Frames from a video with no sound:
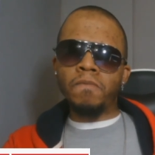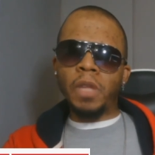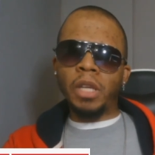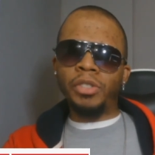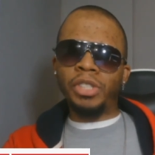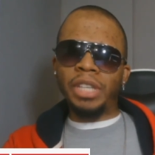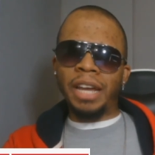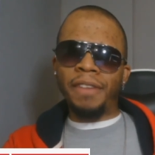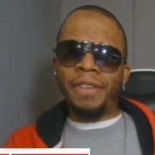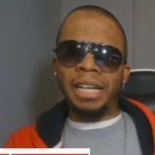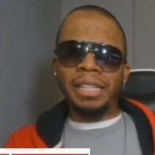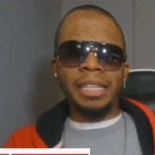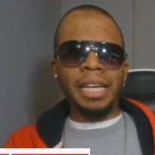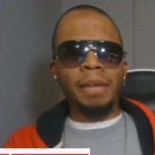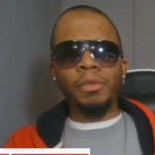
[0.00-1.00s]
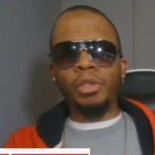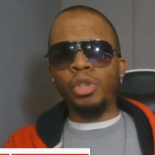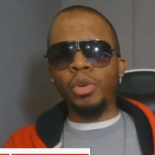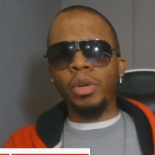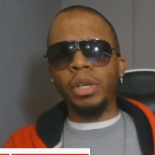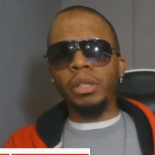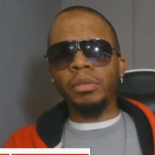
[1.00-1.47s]
Just gotta find time to
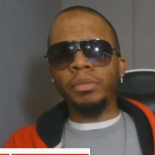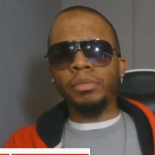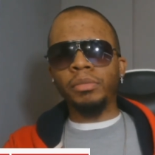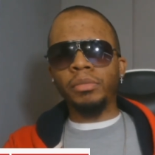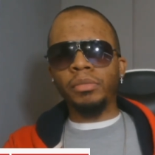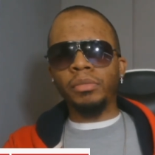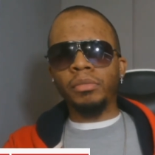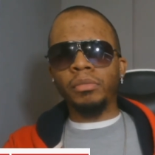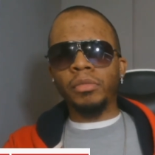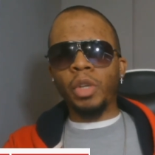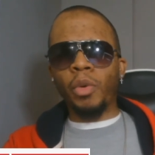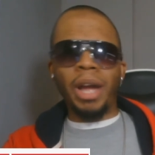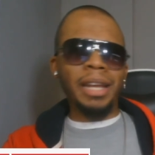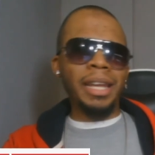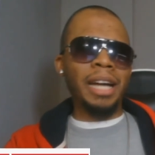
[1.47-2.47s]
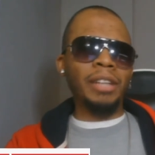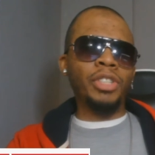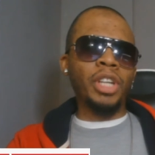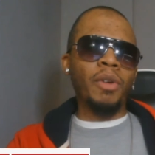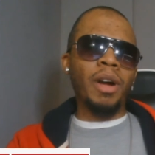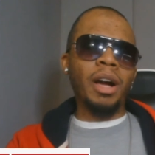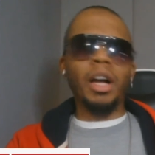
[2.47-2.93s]
do it. Right now,
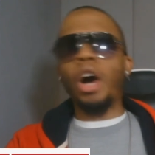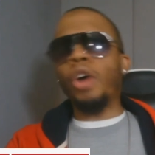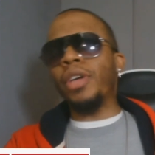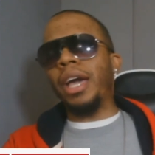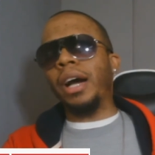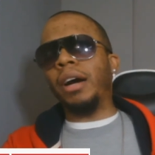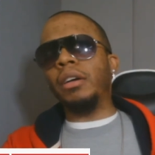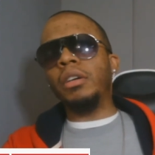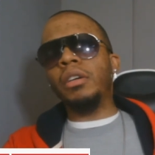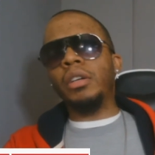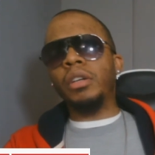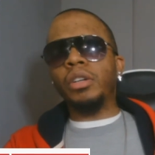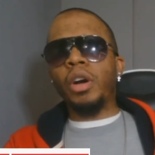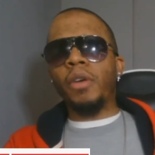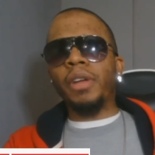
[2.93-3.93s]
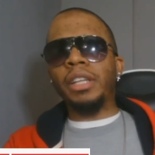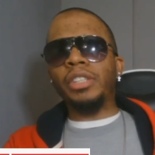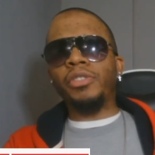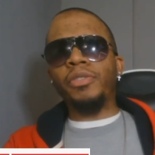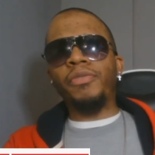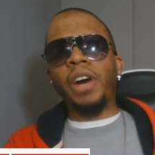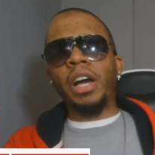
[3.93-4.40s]
J-Rocc. Oh yeah, go ahead and
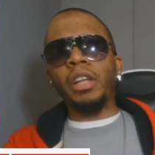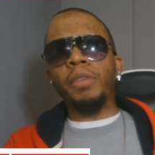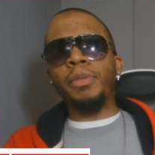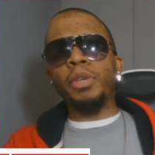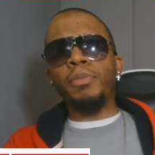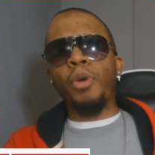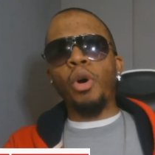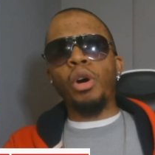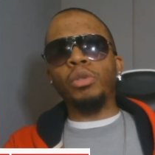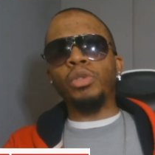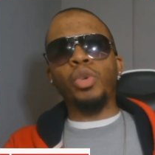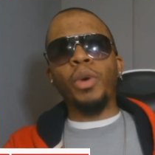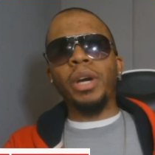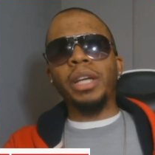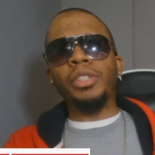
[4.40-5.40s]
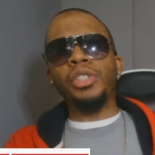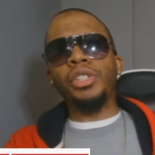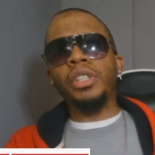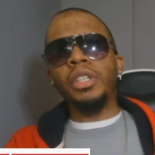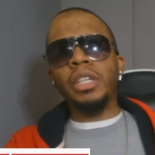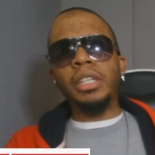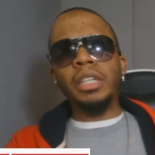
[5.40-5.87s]
follow your boy on Twitch.
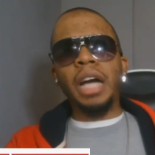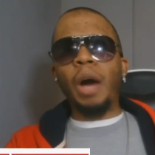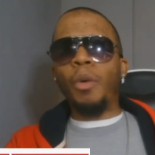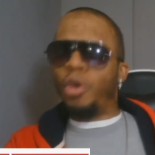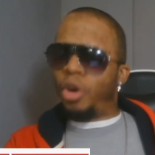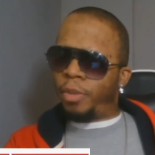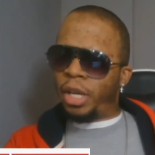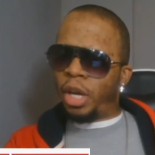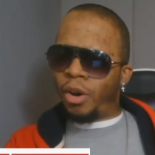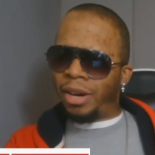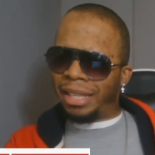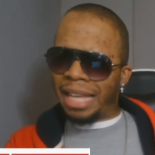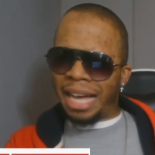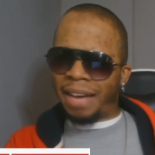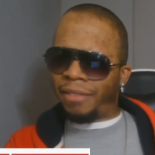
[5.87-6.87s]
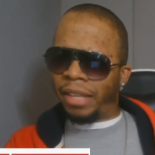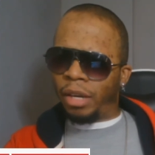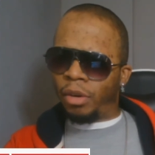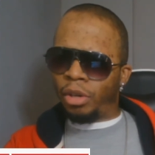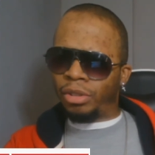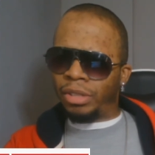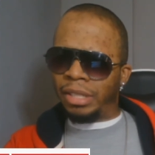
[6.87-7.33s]
I will be going live
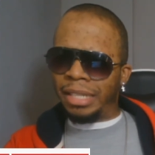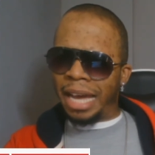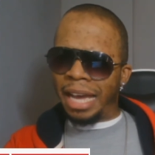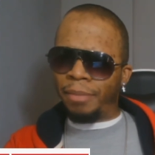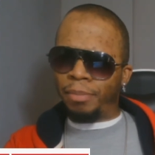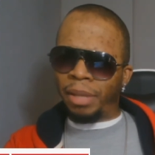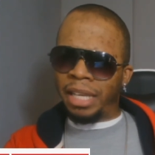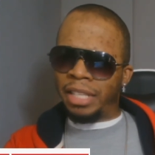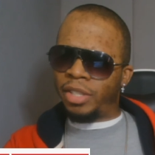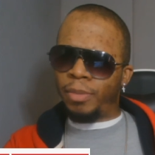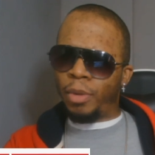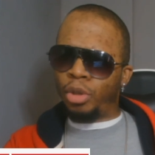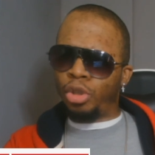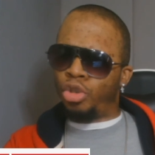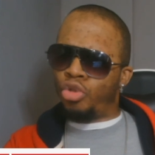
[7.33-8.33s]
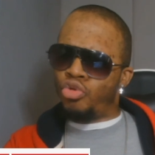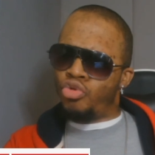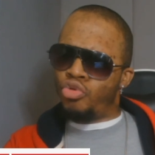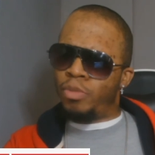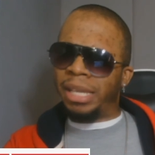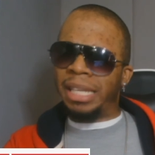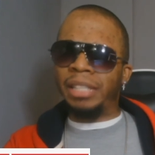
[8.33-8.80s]
later on tonight playing some more
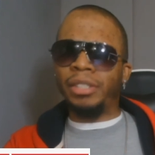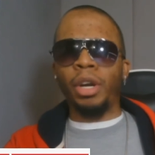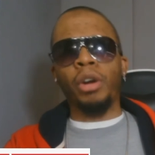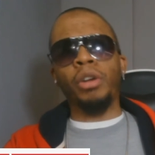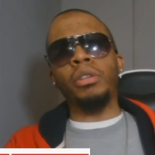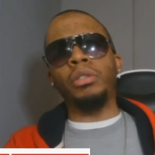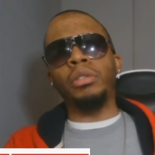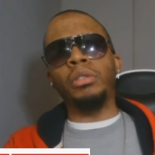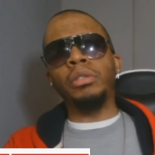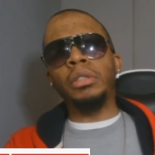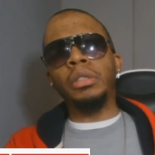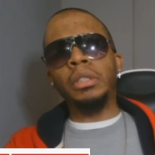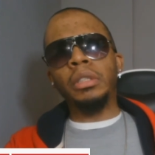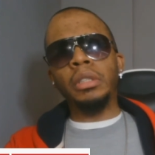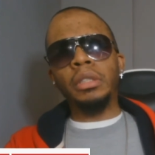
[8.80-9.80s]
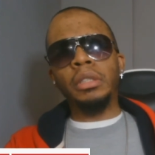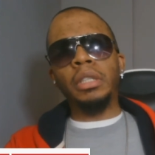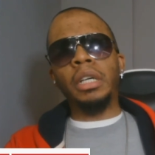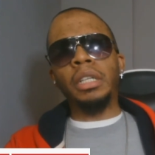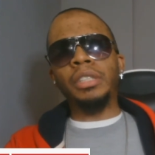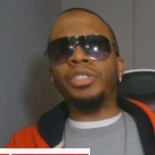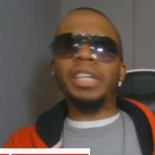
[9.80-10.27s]
Doom Eternal.
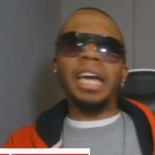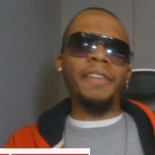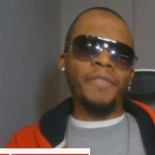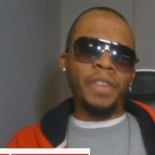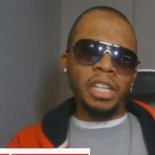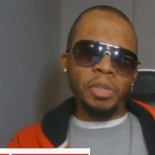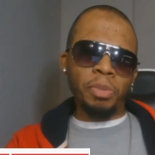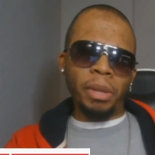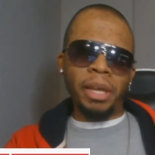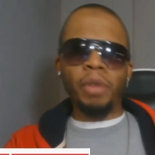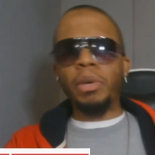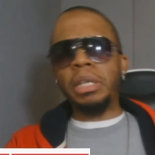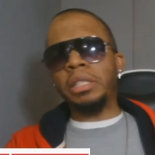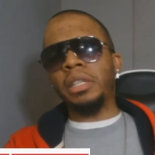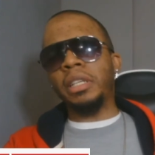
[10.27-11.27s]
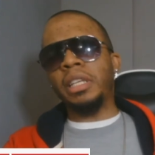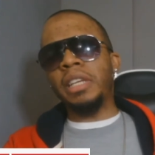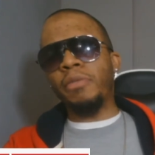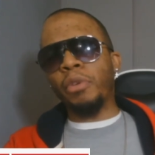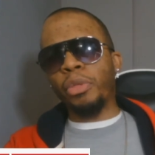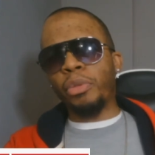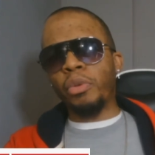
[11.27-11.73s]
Uh, just got finished playing Resident
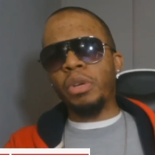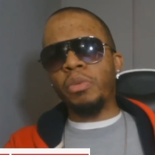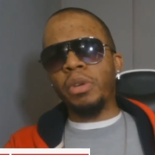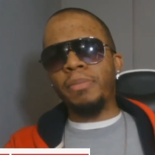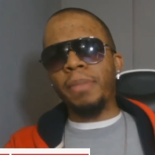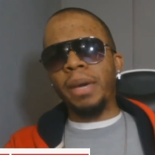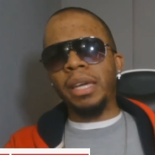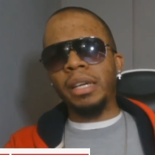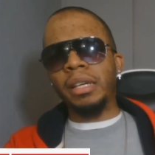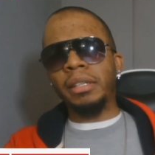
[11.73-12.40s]
Evil 3 Remake.